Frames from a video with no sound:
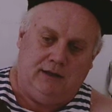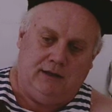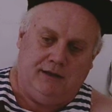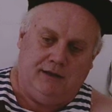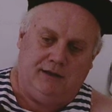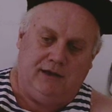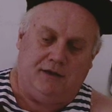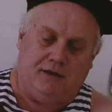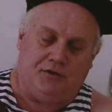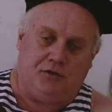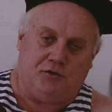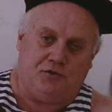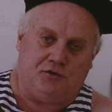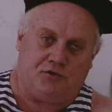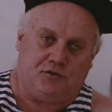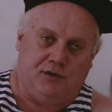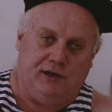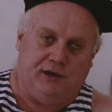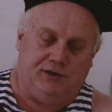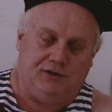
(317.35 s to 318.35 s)
than the other
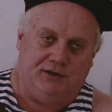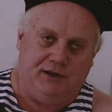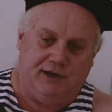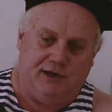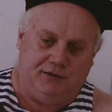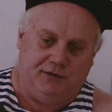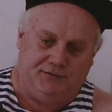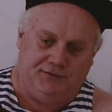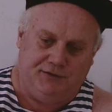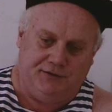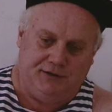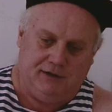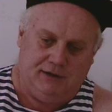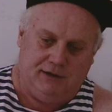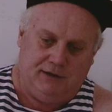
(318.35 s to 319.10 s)
trench knife.